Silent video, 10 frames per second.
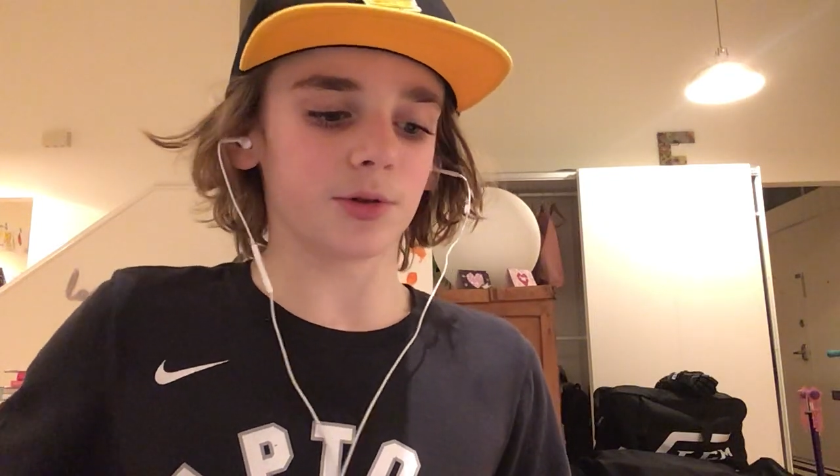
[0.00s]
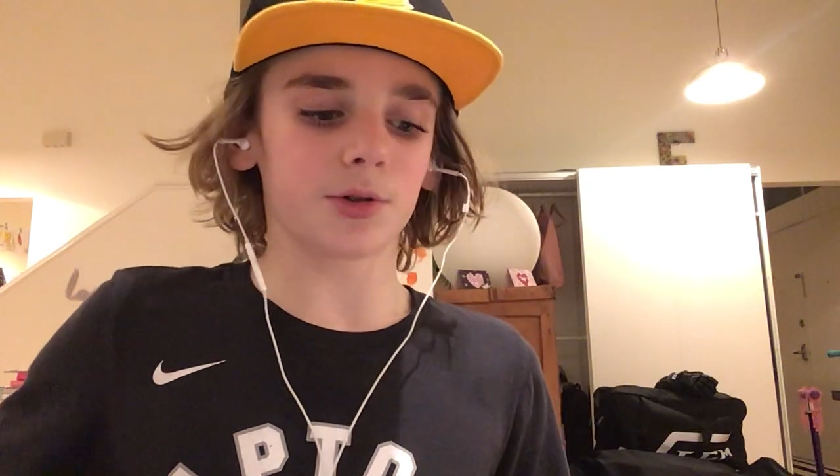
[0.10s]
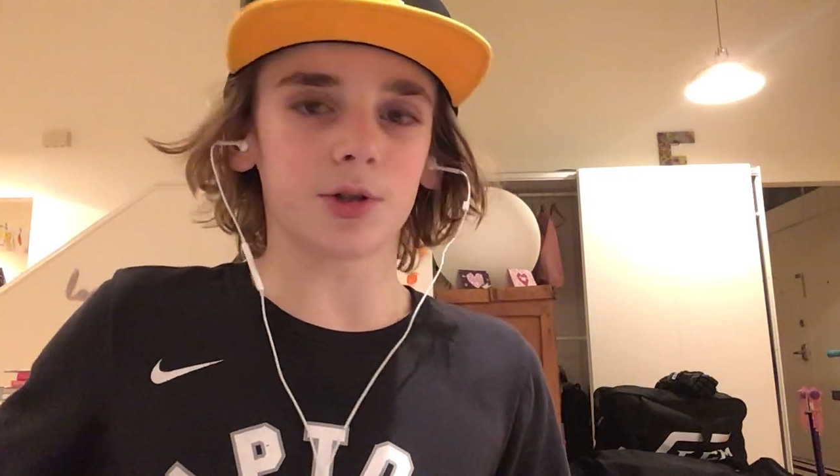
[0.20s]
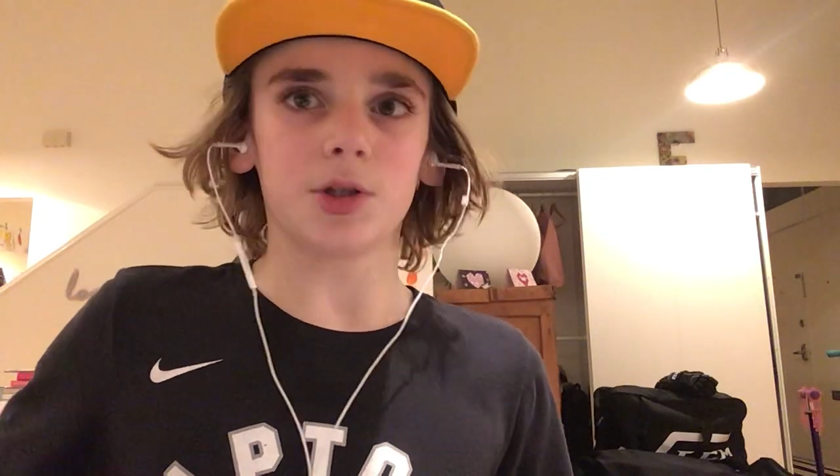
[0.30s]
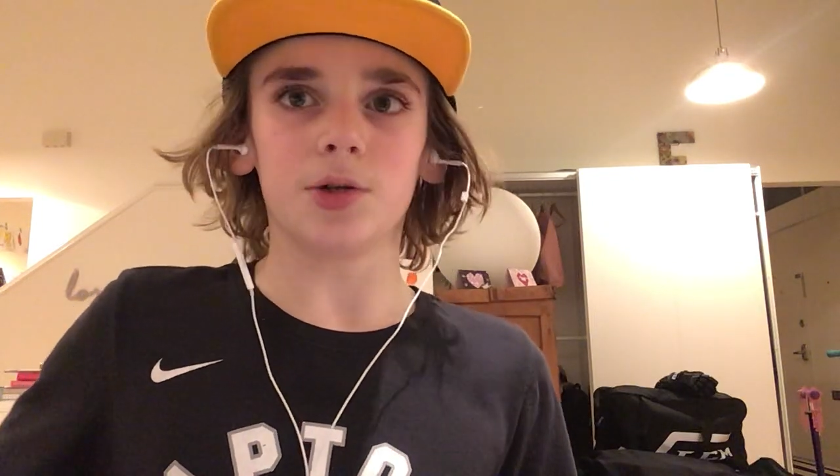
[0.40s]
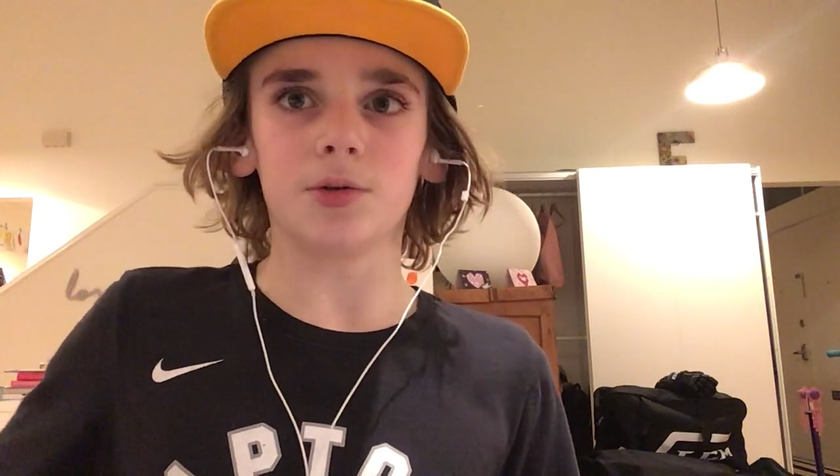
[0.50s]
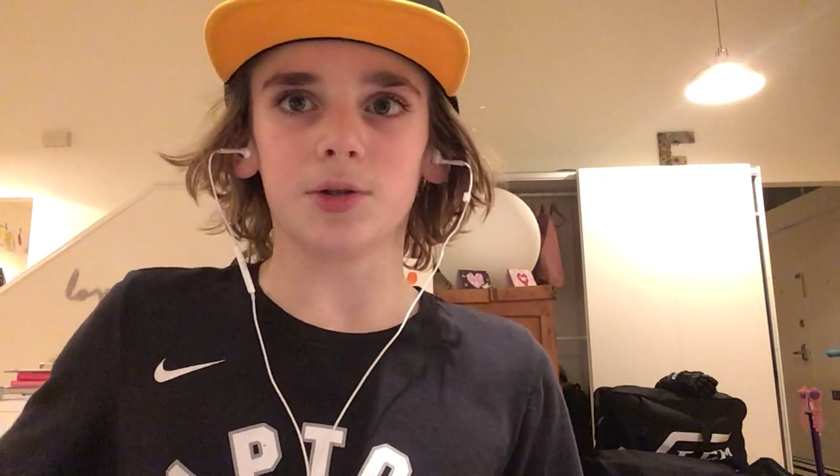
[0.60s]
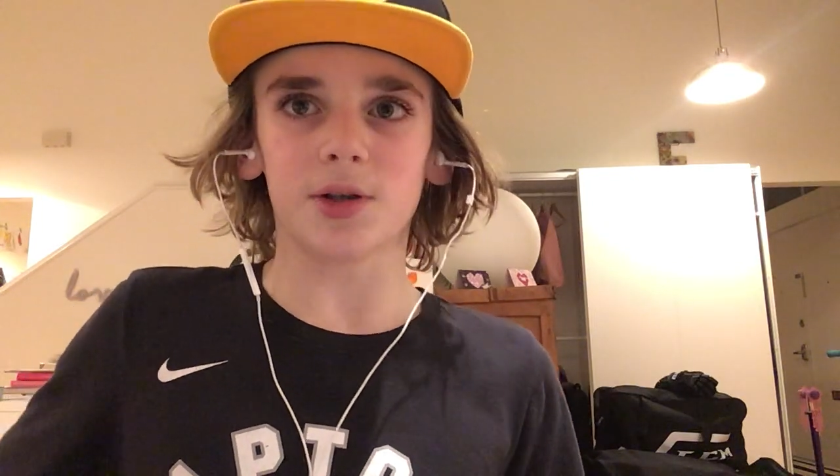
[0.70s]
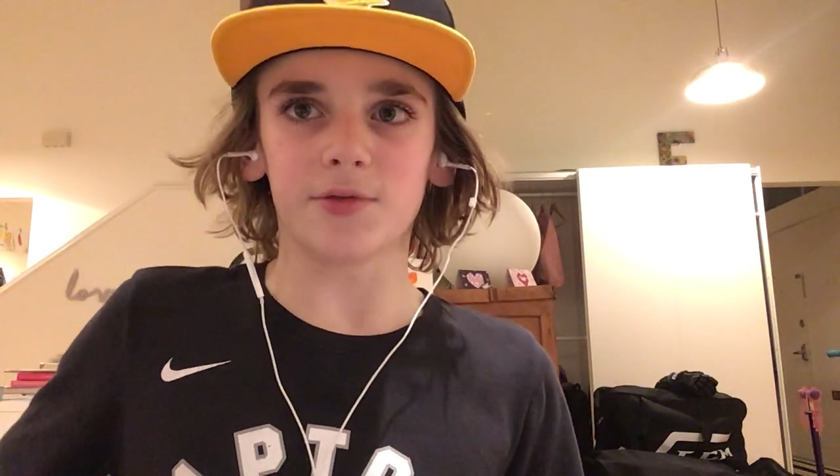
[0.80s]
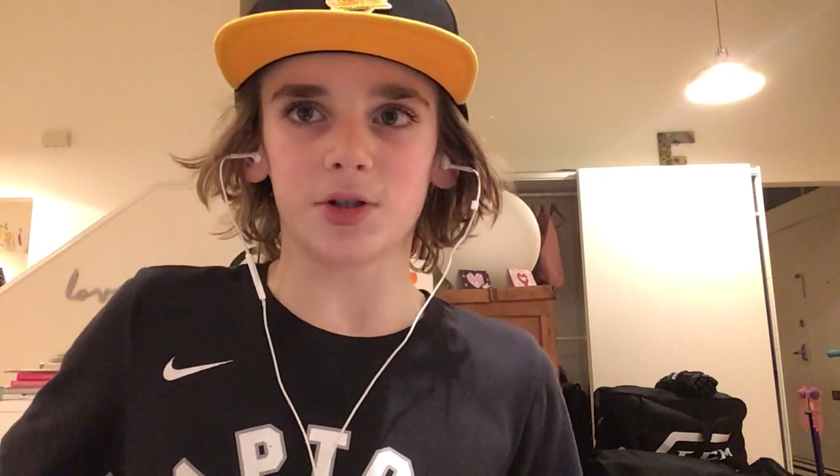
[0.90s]
32 to
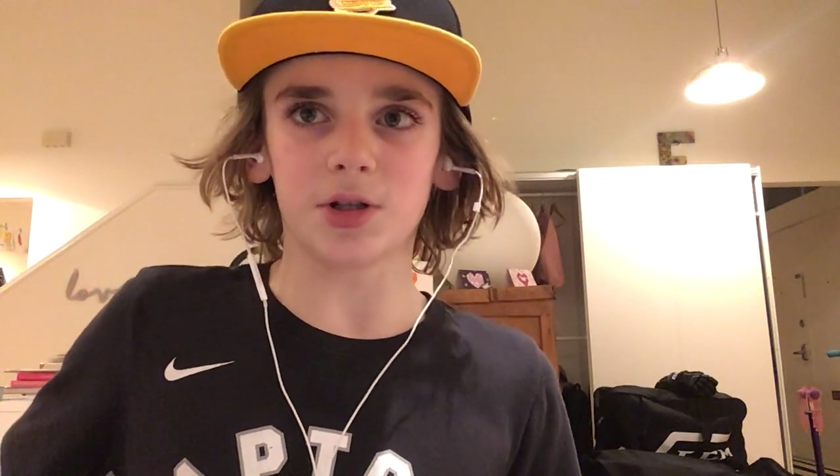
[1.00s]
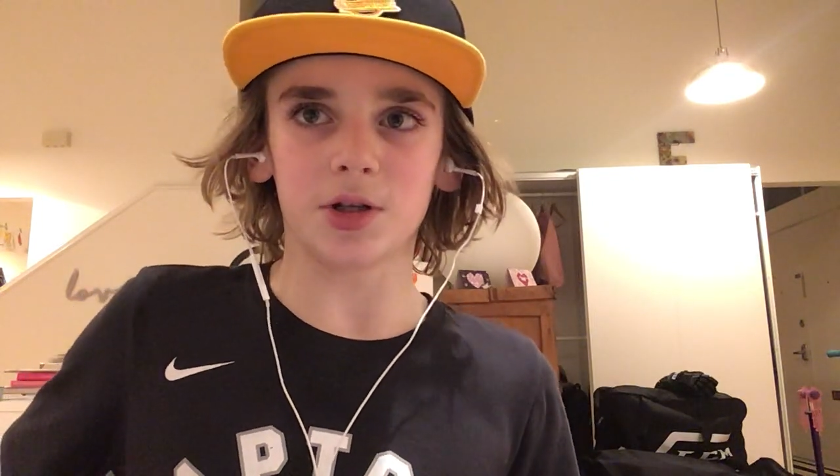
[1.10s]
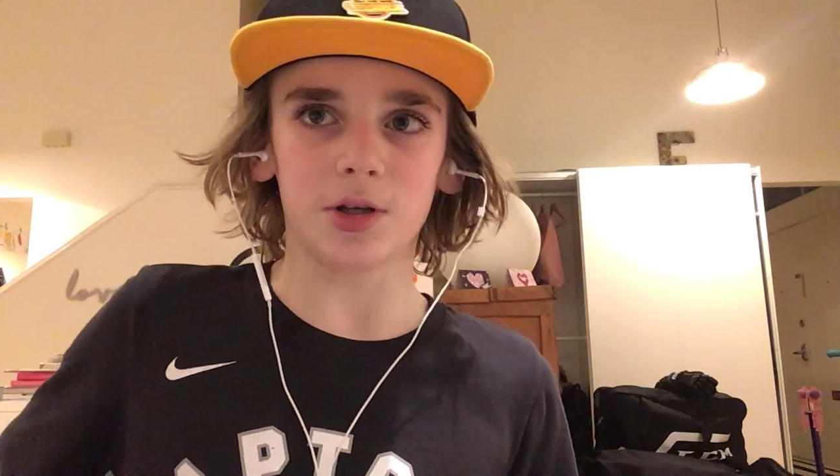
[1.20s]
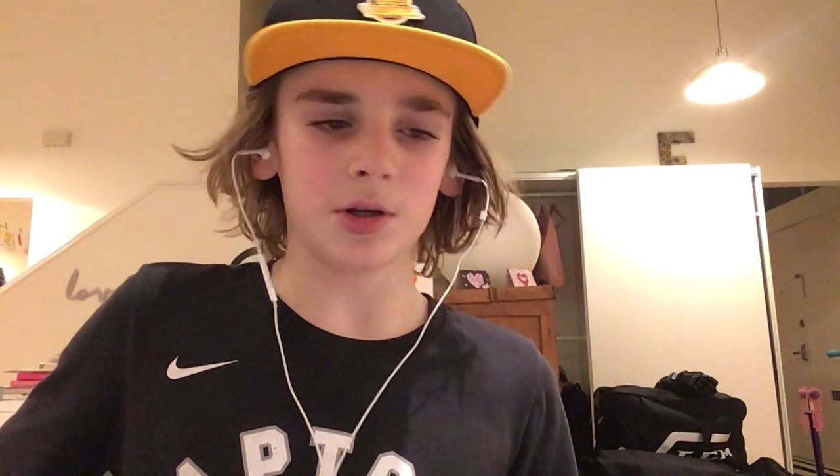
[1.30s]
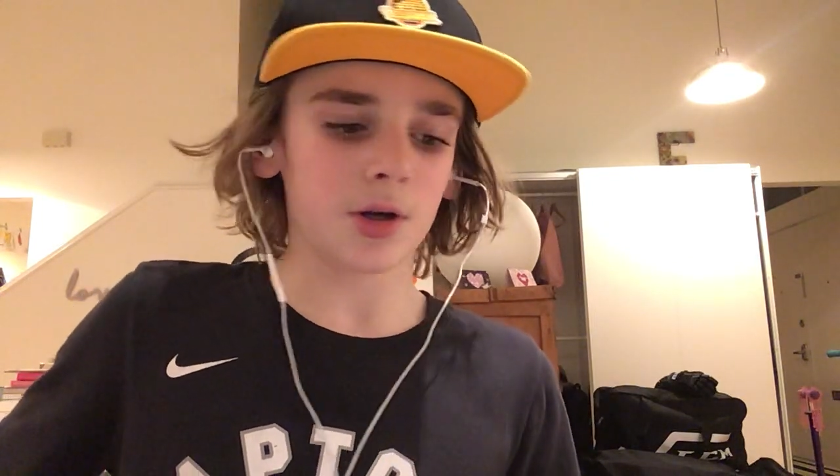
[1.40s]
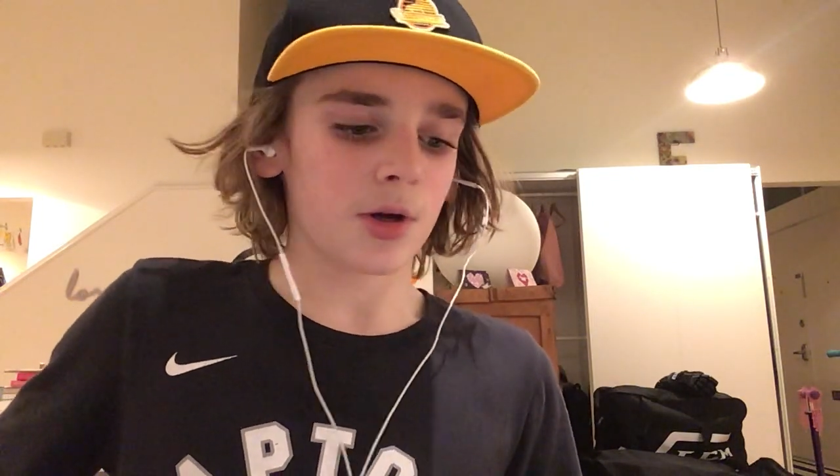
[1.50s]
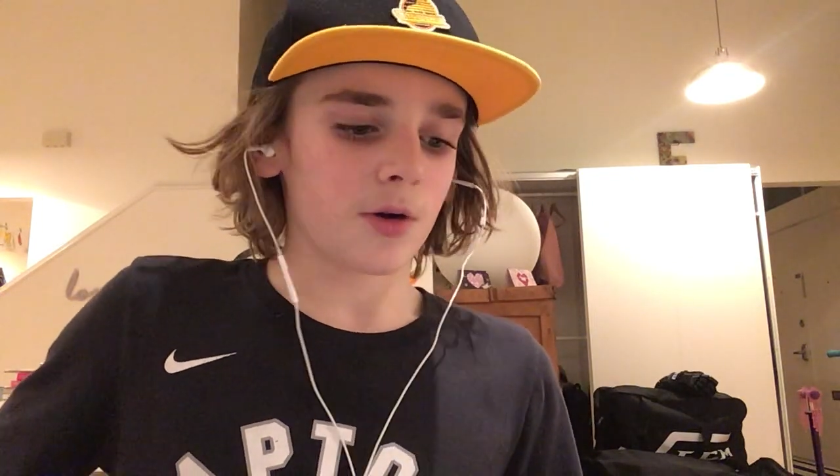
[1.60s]
17